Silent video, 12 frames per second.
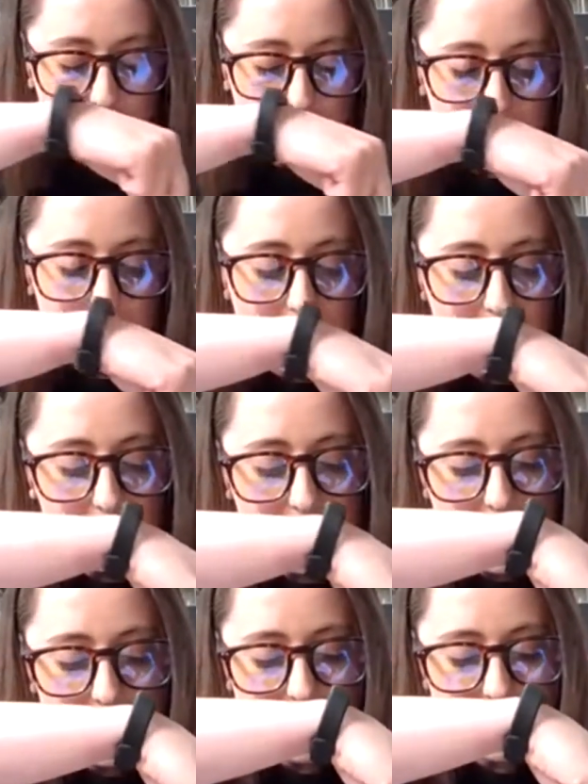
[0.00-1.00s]
So my one,
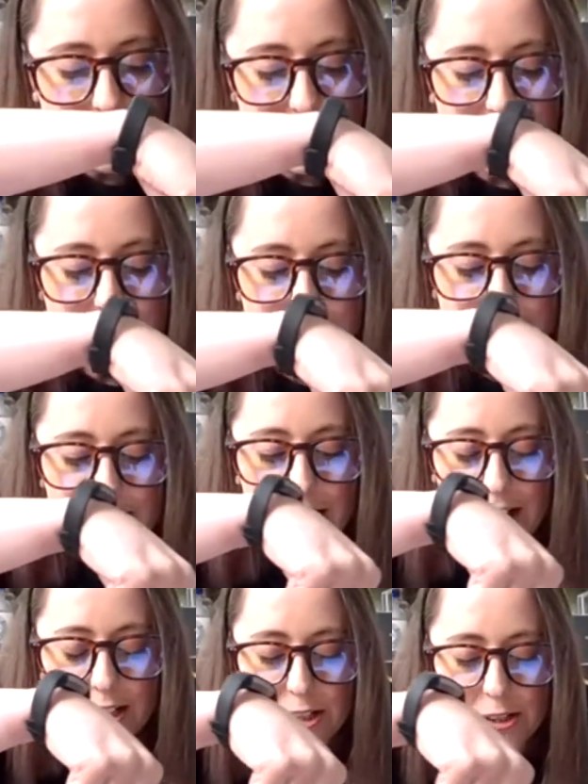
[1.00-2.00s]
I can see there's a
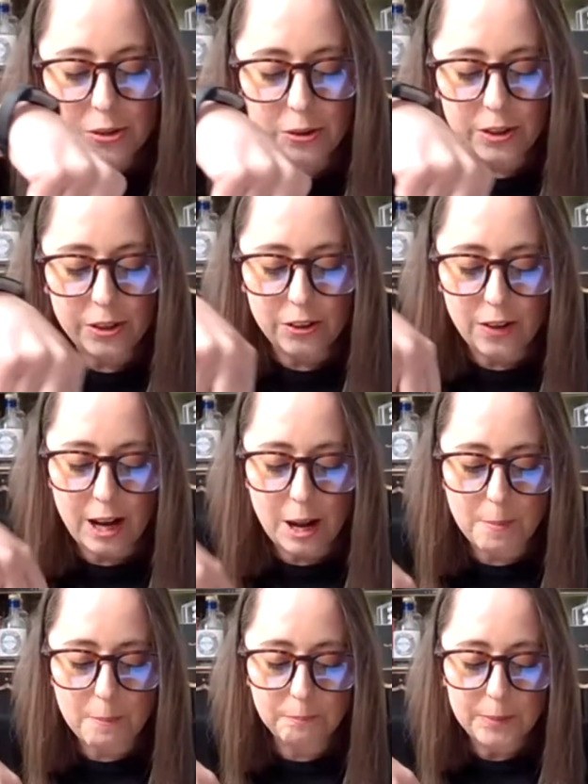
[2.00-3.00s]
nice sort of
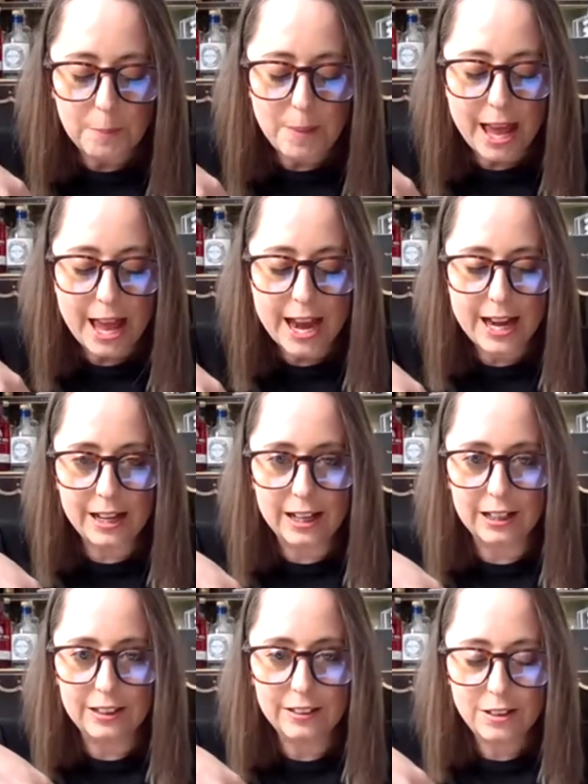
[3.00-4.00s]

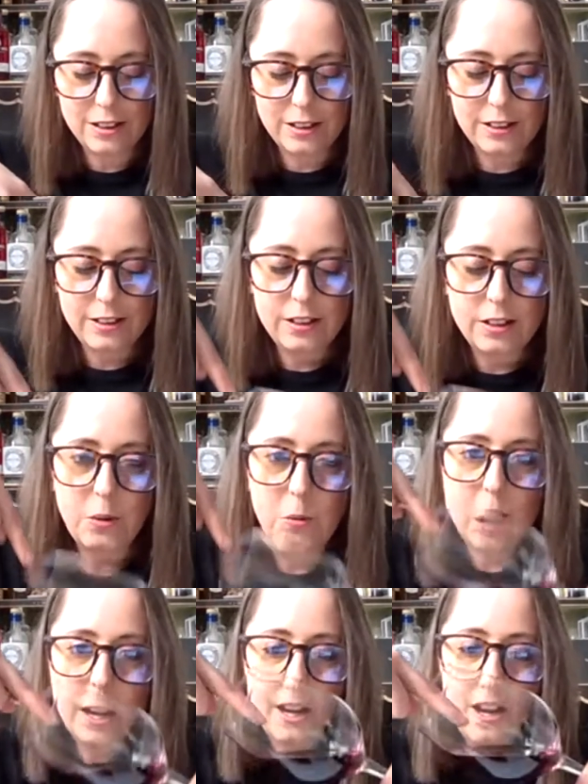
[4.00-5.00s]
paler
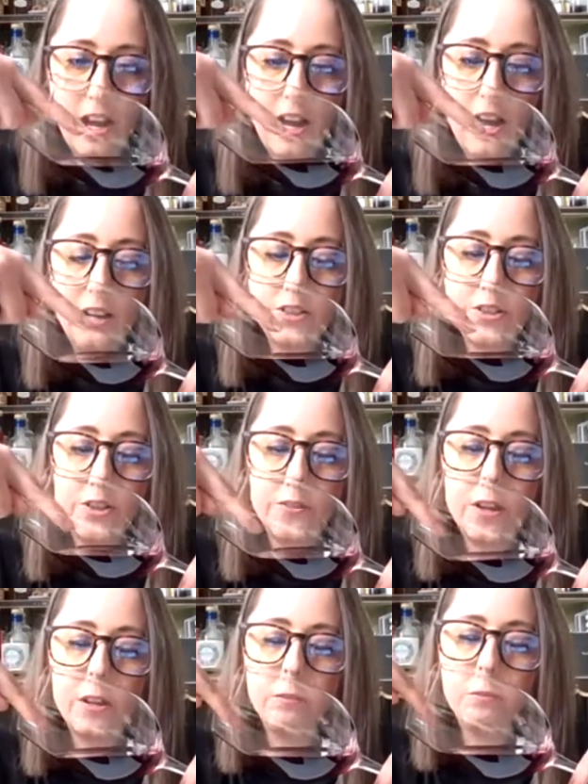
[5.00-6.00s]
one, sort of
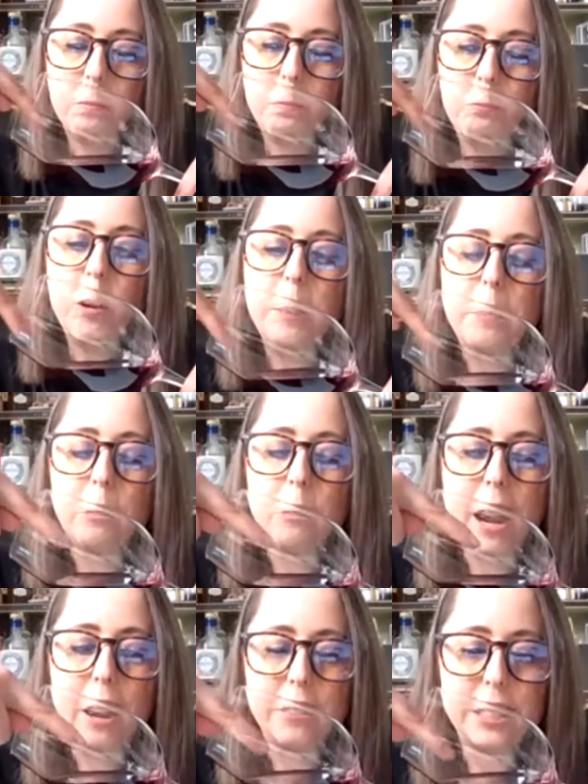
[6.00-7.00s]
rim
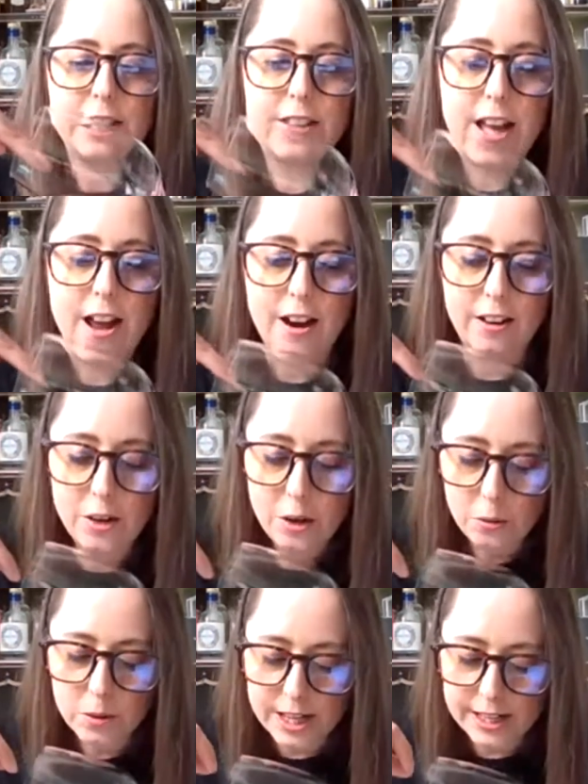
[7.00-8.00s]
around it there,
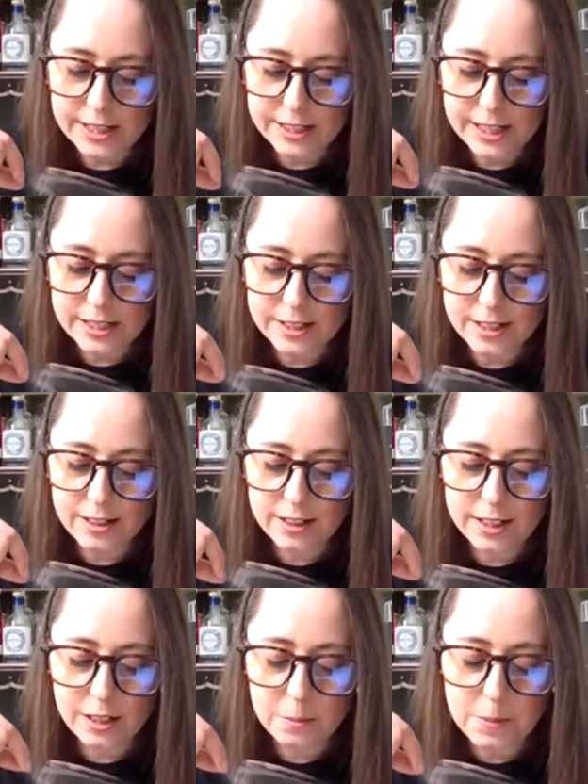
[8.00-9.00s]
which I can see is a
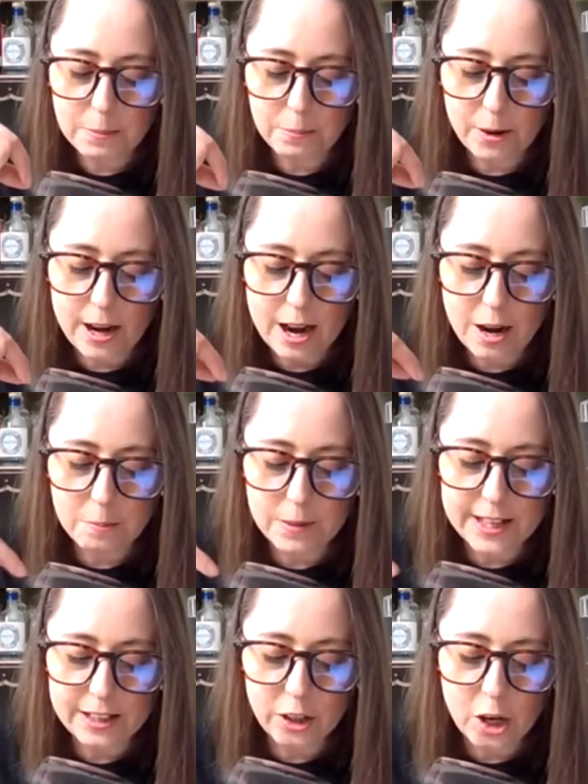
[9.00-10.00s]
little bit brown,
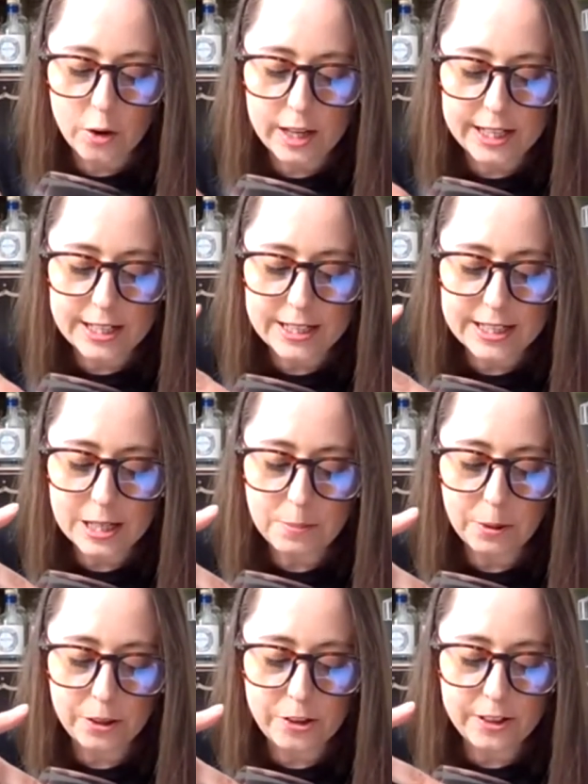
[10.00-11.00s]
but then going in
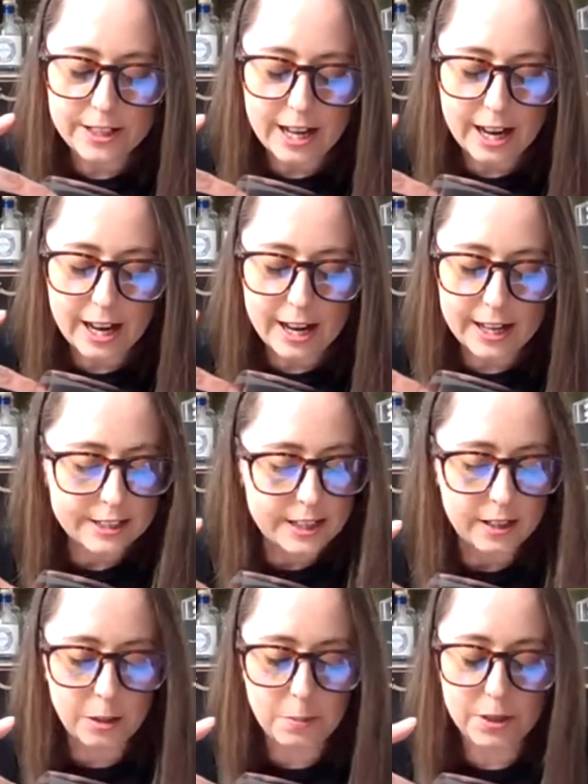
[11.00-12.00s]
deeper, I can see a
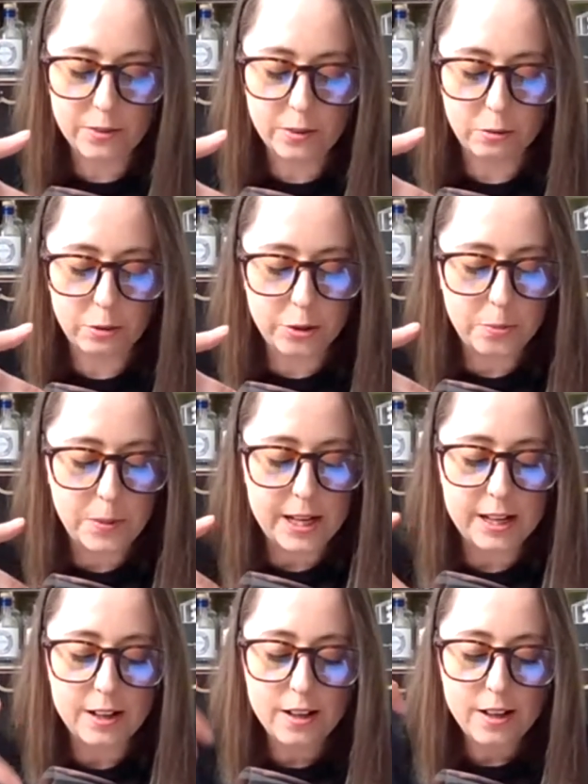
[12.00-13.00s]
little bit of a
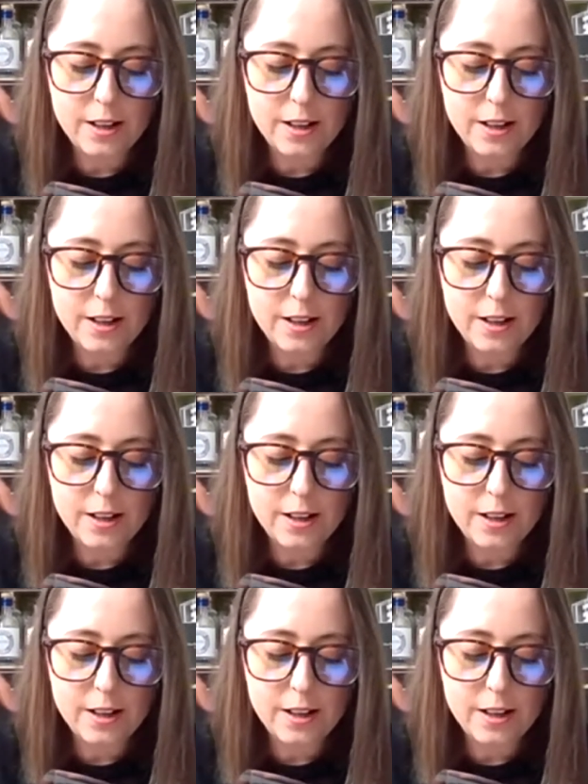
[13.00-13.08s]
ruby